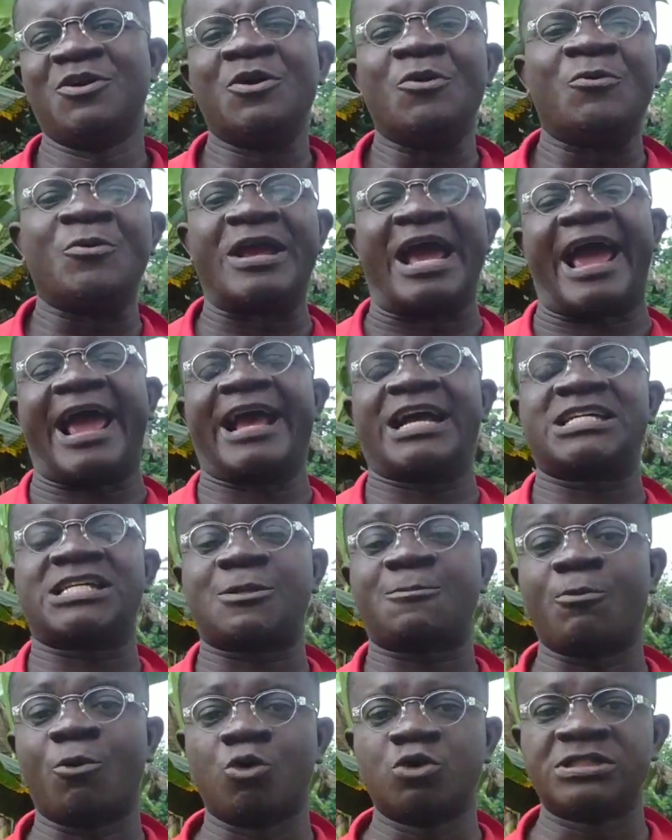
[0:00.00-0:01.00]
We are
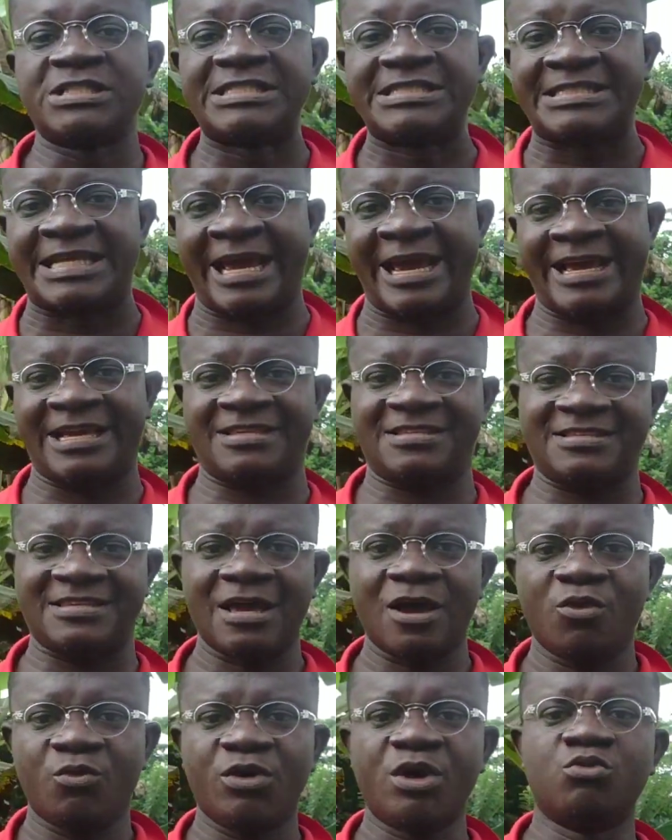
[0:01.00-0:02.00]
exposing things.
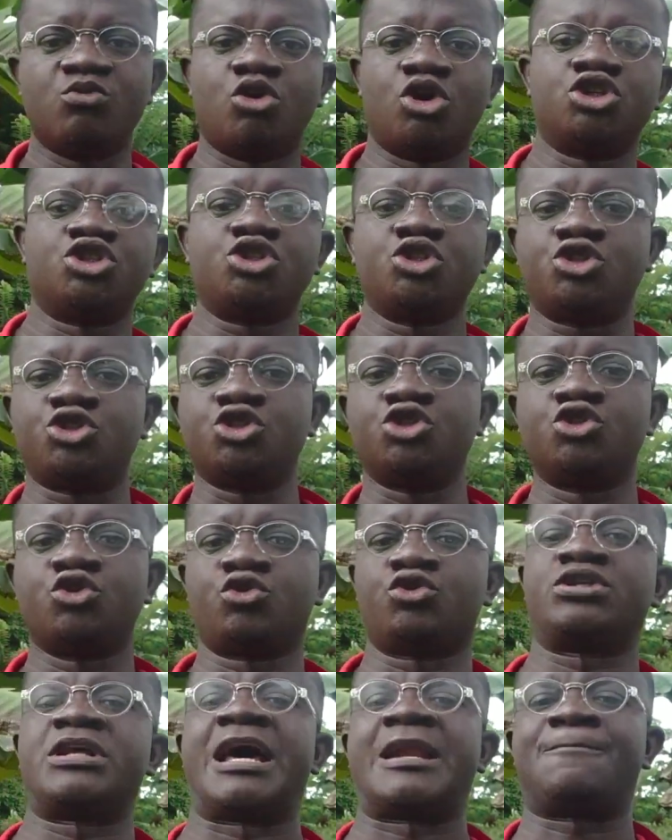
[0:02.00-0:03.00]
We want you to
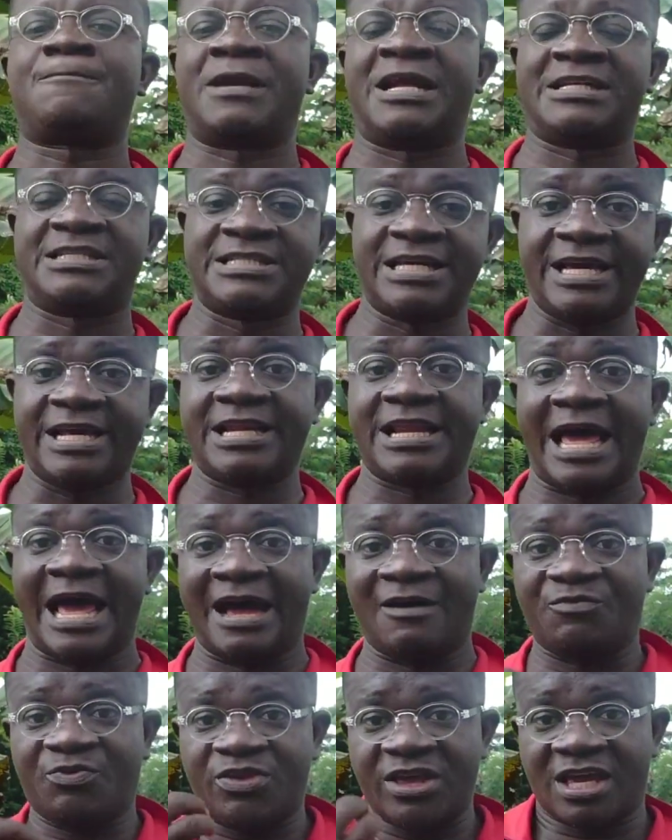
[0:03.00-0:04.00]
know that plantain, I
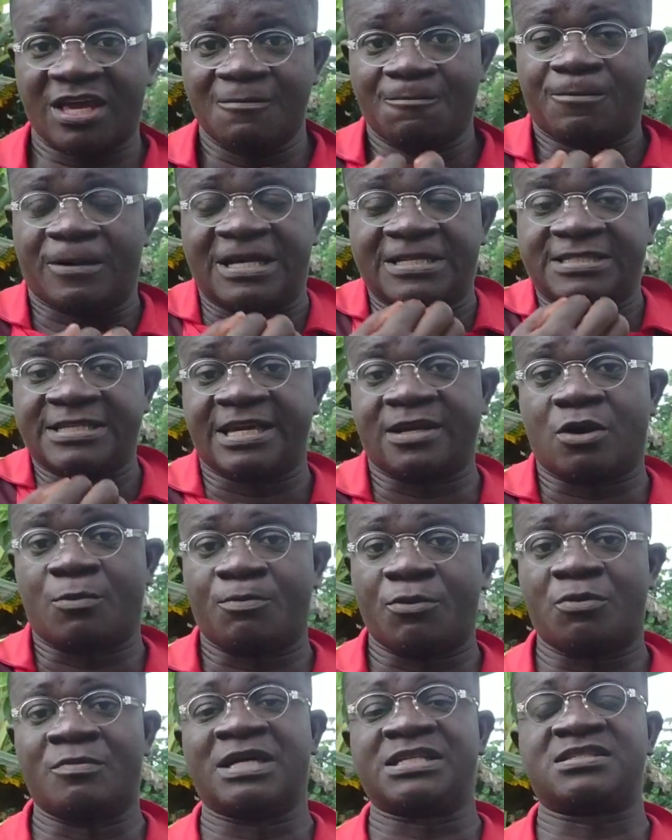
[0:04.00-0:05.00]
have taken plantain
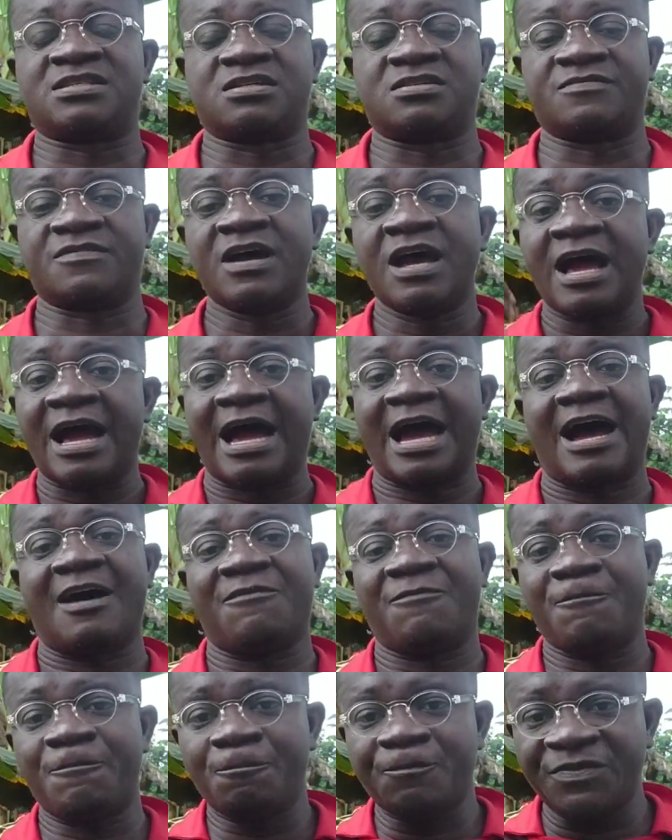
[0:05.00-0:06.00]
upon myself. I
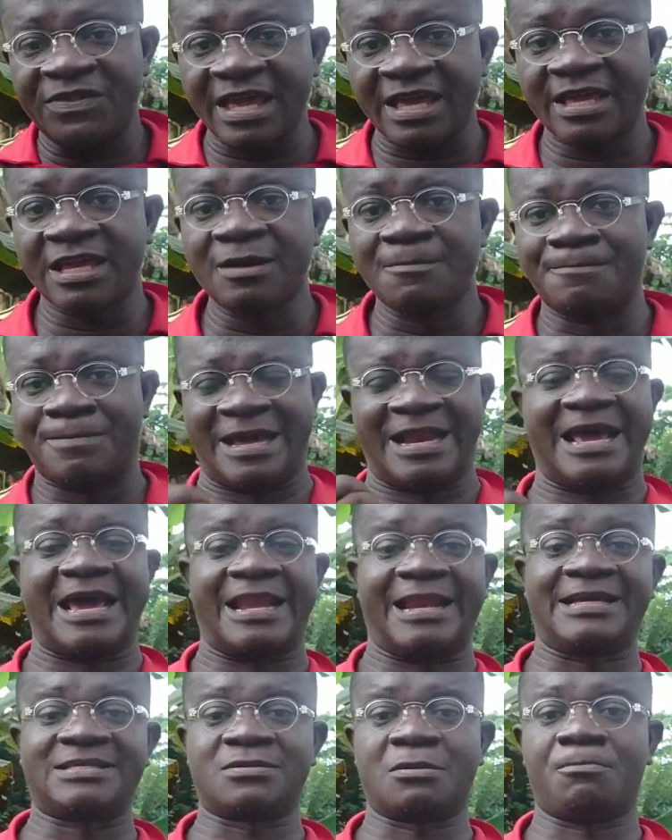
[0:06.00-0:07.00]
have taken
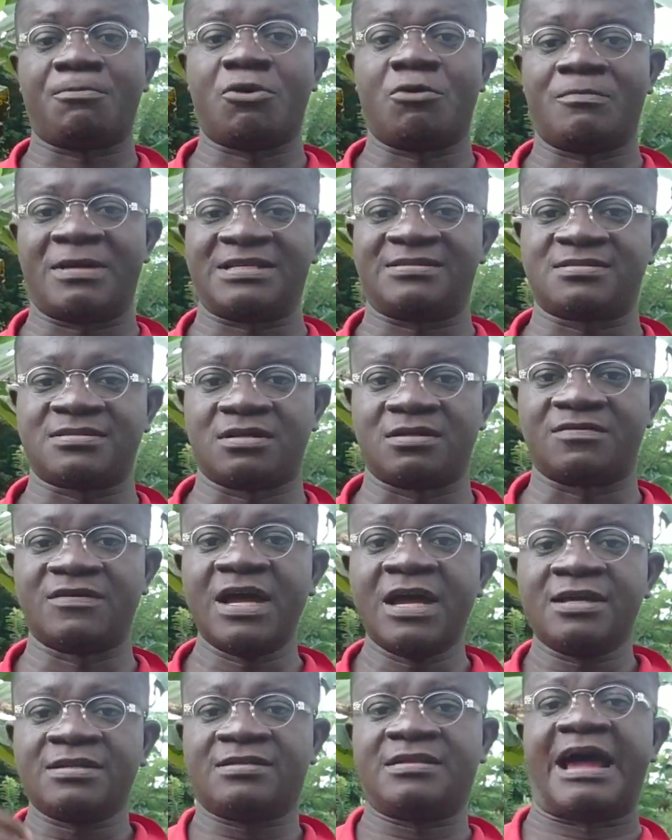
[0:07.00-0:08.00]
bananas upon myself,
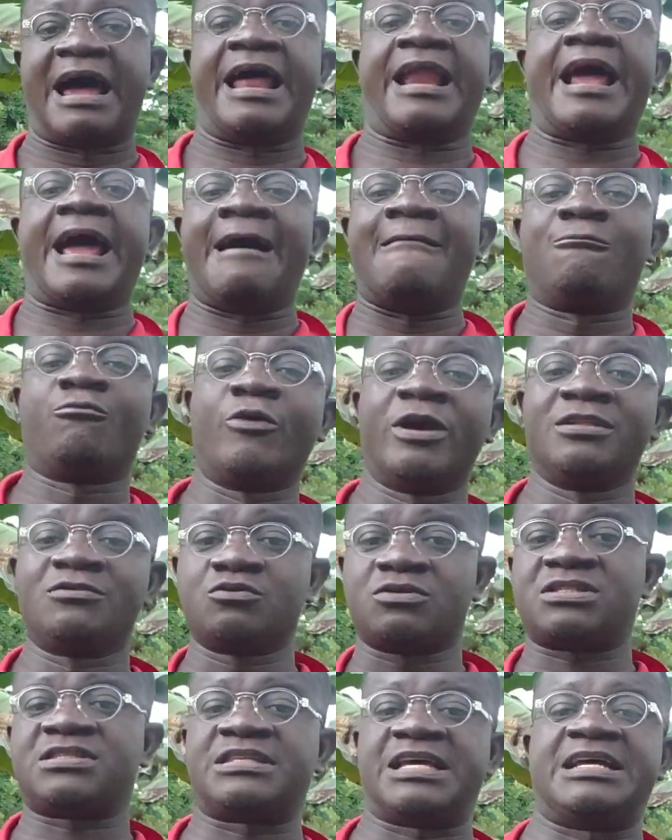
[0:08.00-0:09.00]
that I'm going
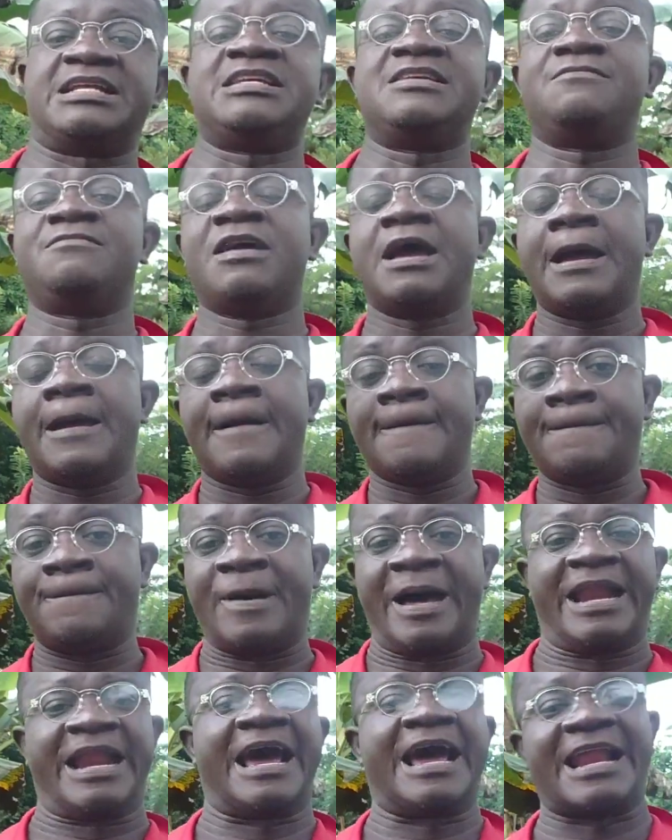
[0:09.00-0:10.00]
to study
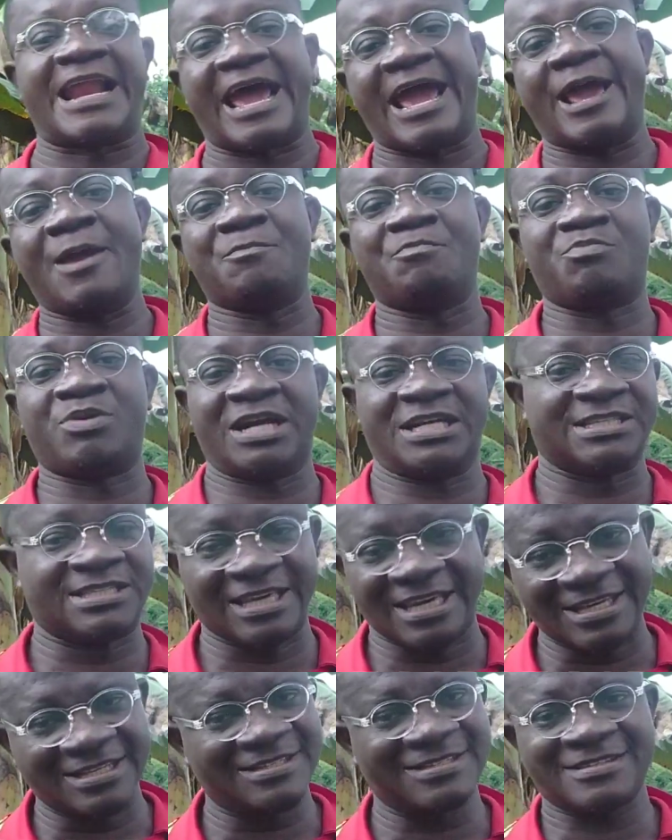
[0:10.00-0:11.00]
banana and
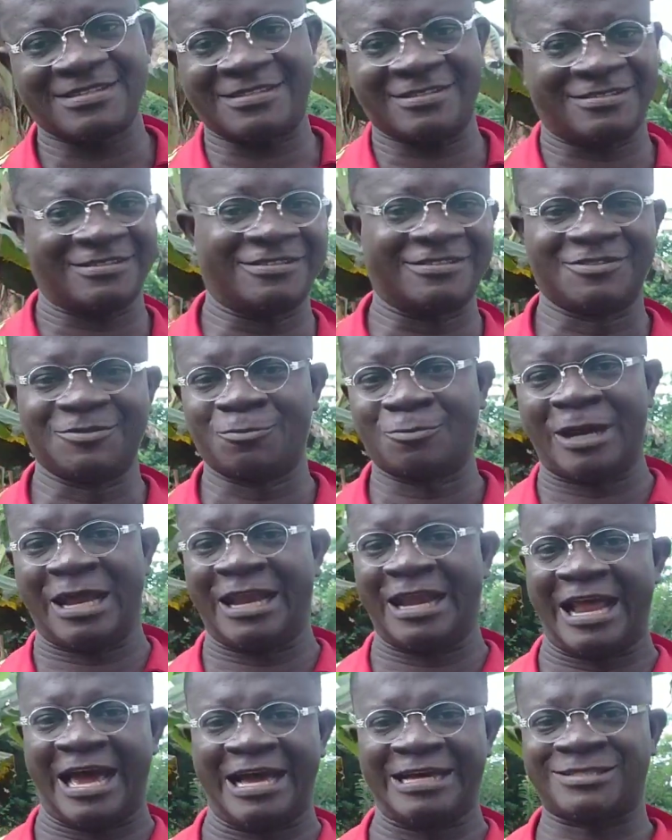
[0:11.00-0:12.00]
plantains till my
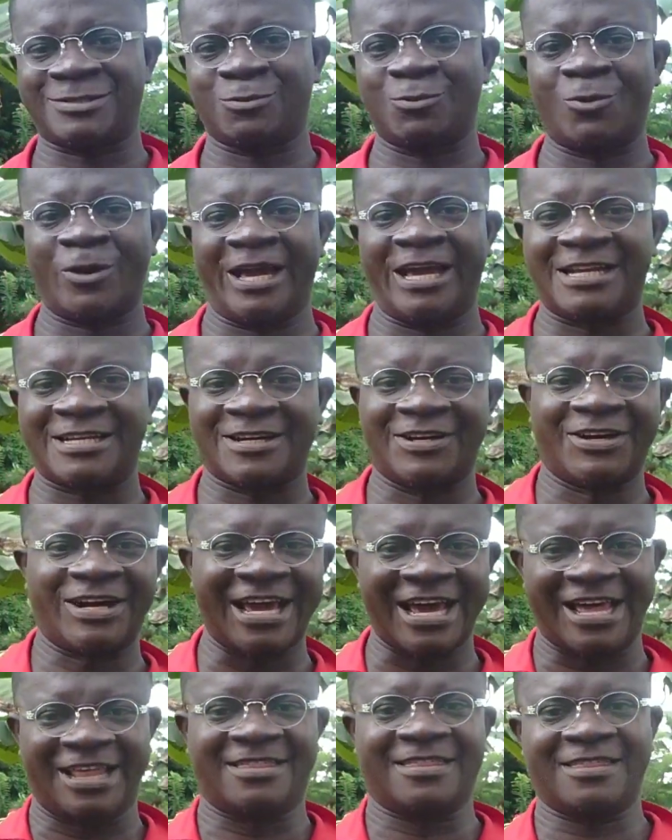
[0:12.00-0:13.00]
last word on
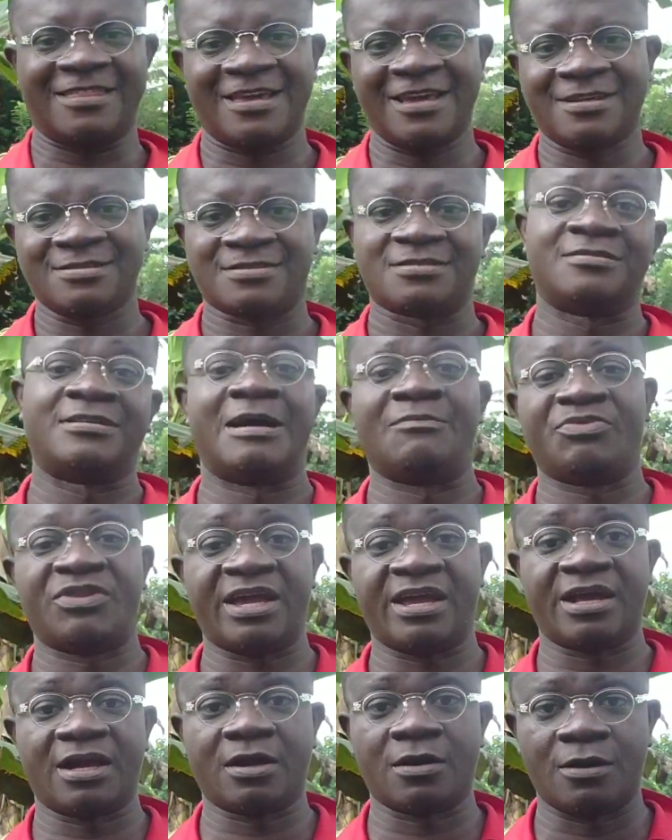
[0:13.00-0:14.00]
earth. So I'm
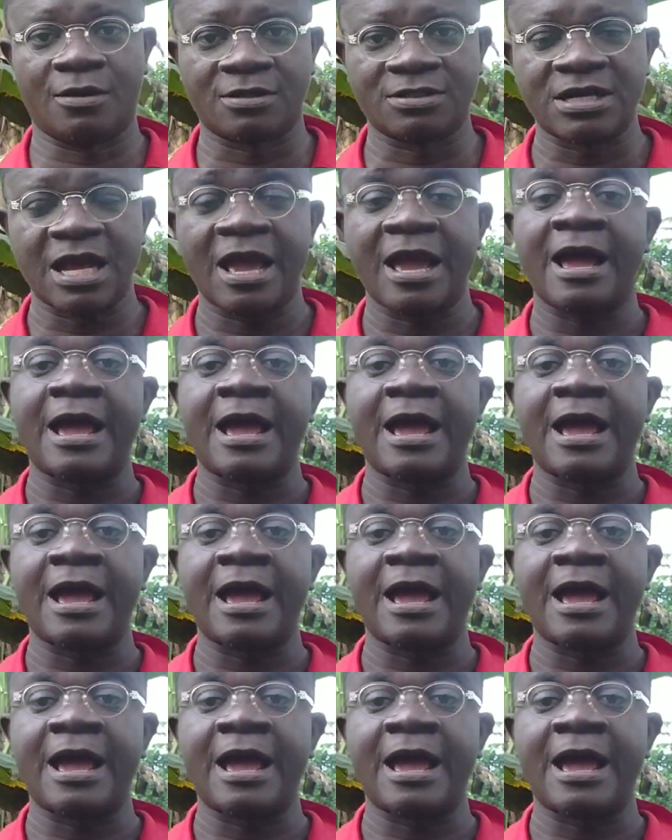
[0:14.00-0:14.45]
dead and gone.